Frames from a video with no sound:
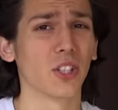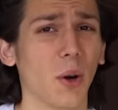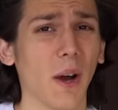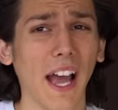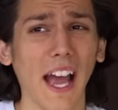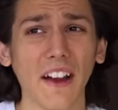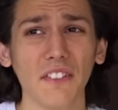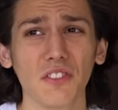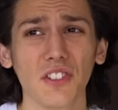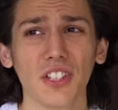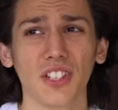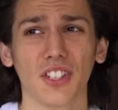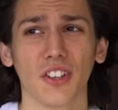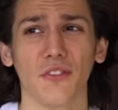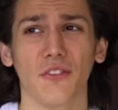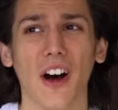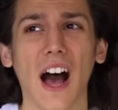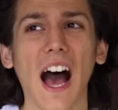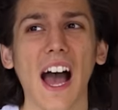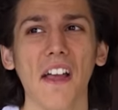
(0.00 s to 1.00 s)
so I have to
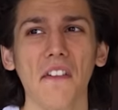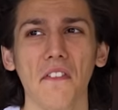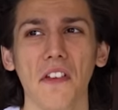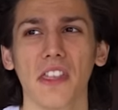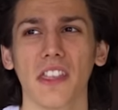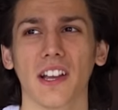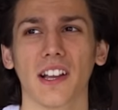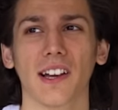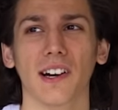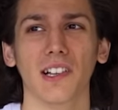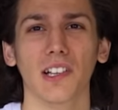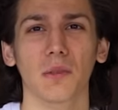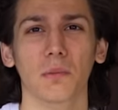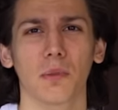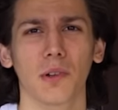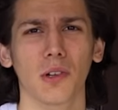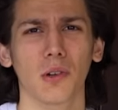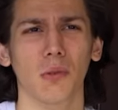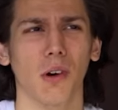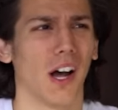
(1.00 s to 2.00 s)
survive in the color
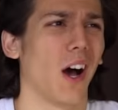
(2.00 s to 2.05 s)
blue.